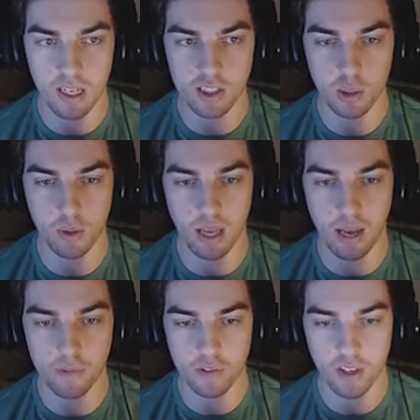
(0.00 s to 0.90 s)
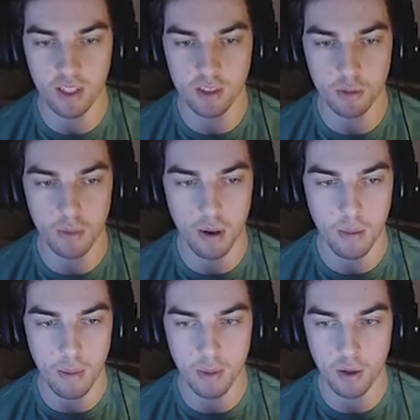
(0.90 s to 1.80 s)
two are left, right? So maybe
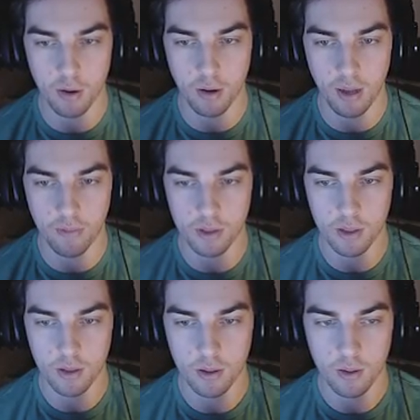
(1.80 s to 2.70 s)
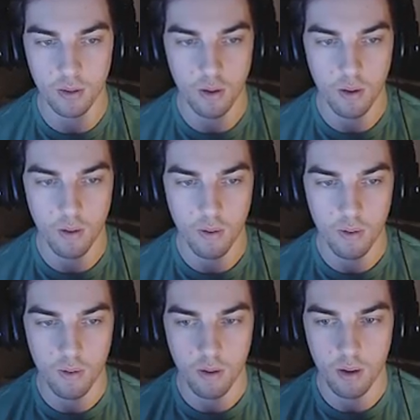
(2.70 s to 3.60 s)
they're all left.
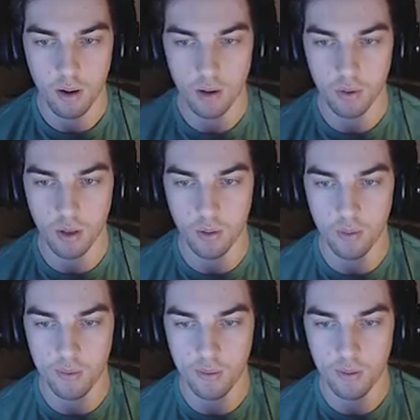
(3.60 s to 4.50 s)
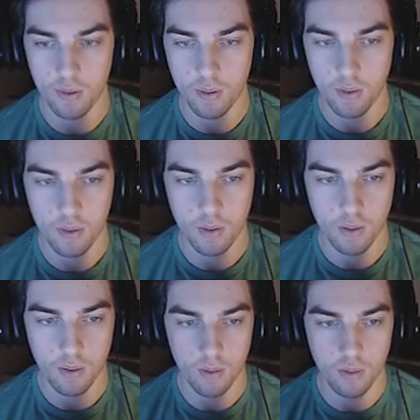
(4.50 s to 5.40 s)
I don't know.
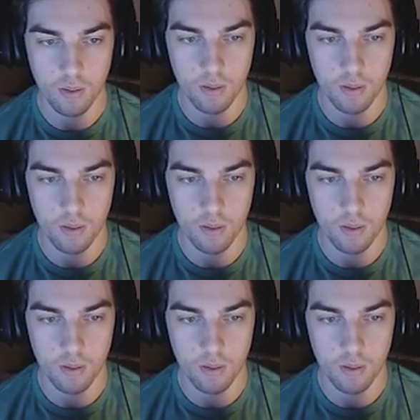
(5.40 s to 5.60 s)
Right,